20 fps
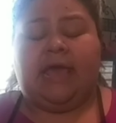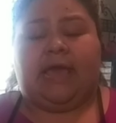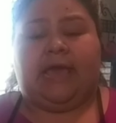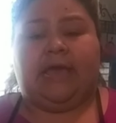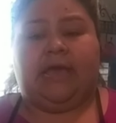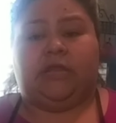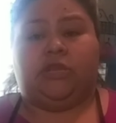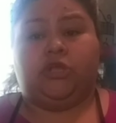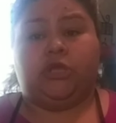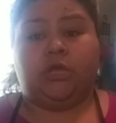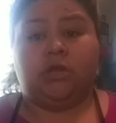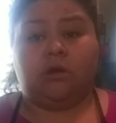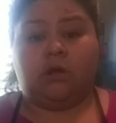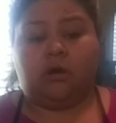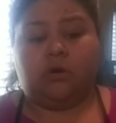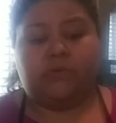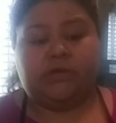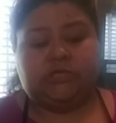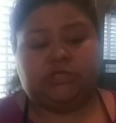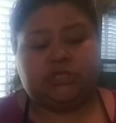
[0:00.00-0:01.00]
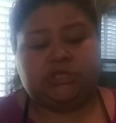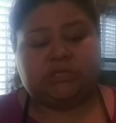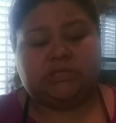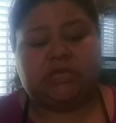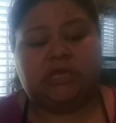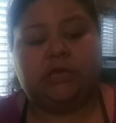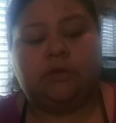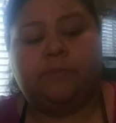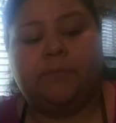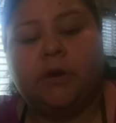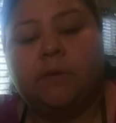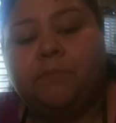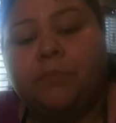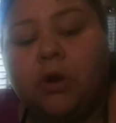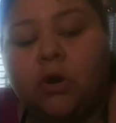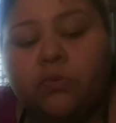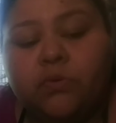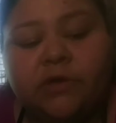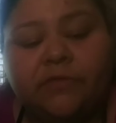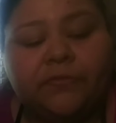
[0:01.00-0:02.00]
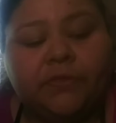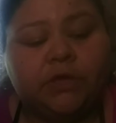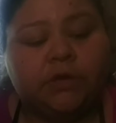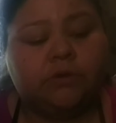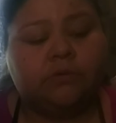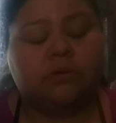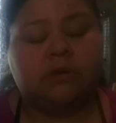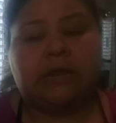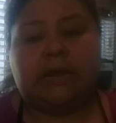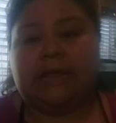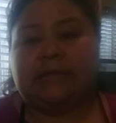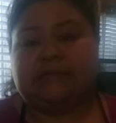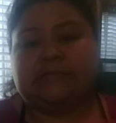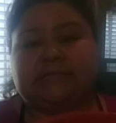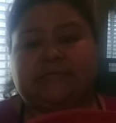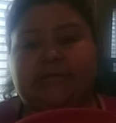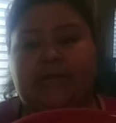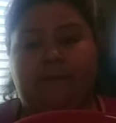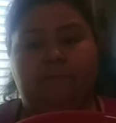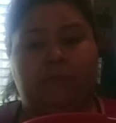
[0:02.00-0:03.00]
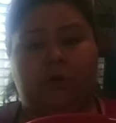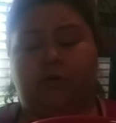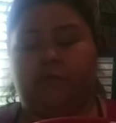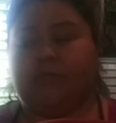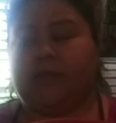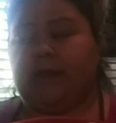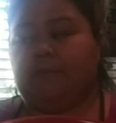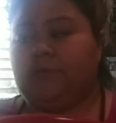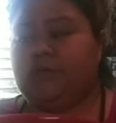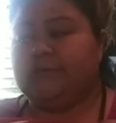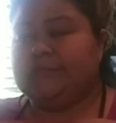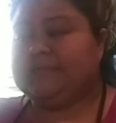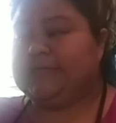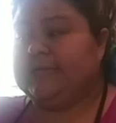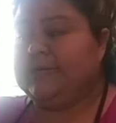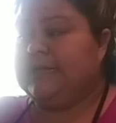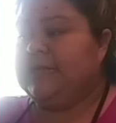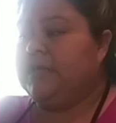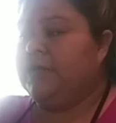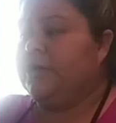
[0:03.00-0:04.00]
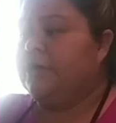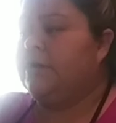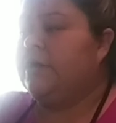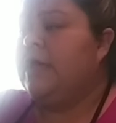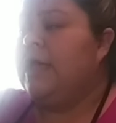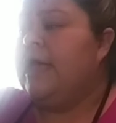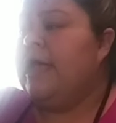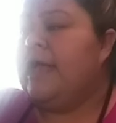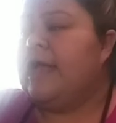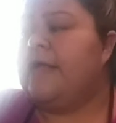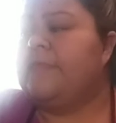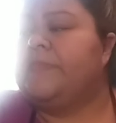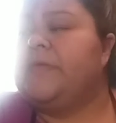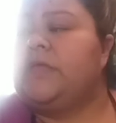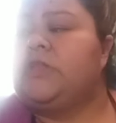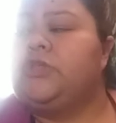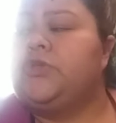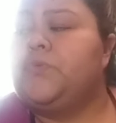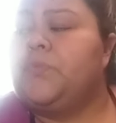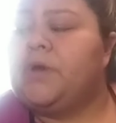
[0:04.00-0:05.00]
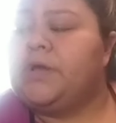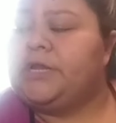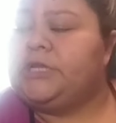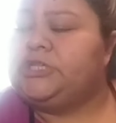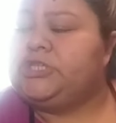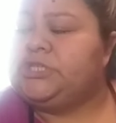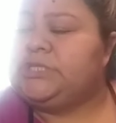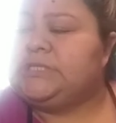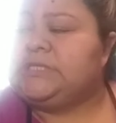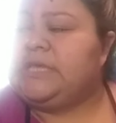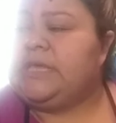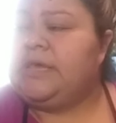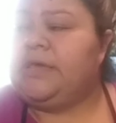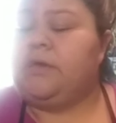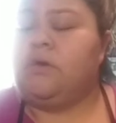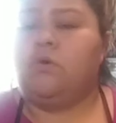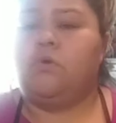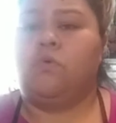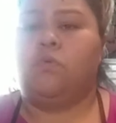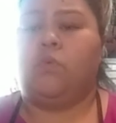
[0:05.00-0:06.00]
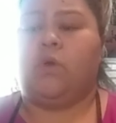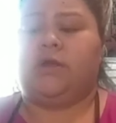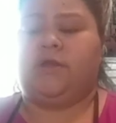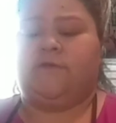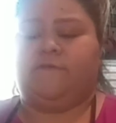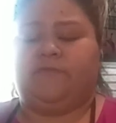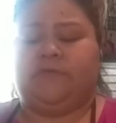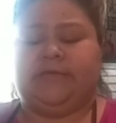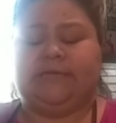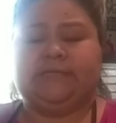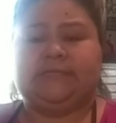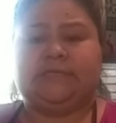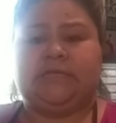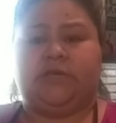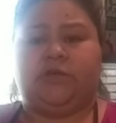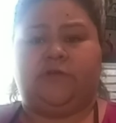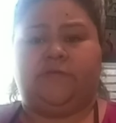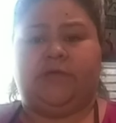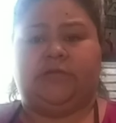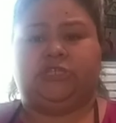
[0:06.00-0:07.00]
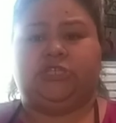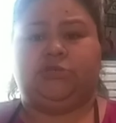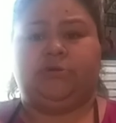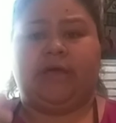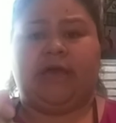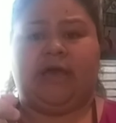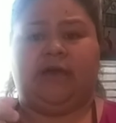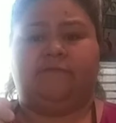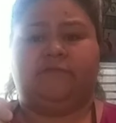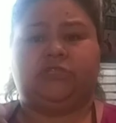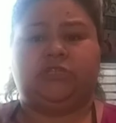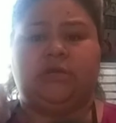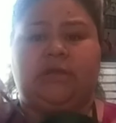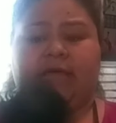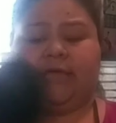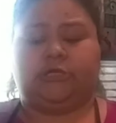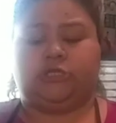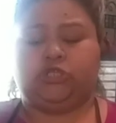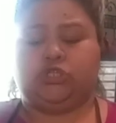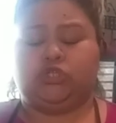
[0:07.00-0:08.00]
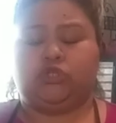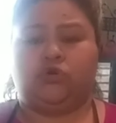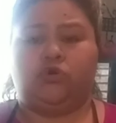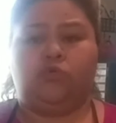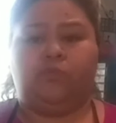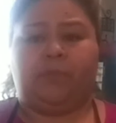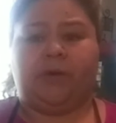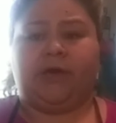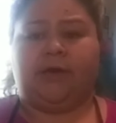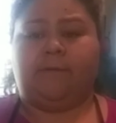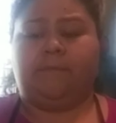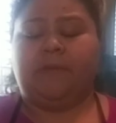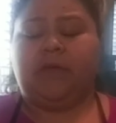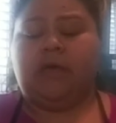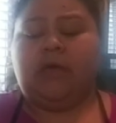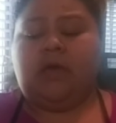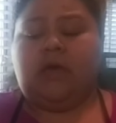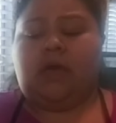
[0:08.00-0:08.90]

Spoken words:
and you can always just keep a bowl with you, like the same bowl that I'm using here. And then you want to just get one of these here that you have to like scoop up,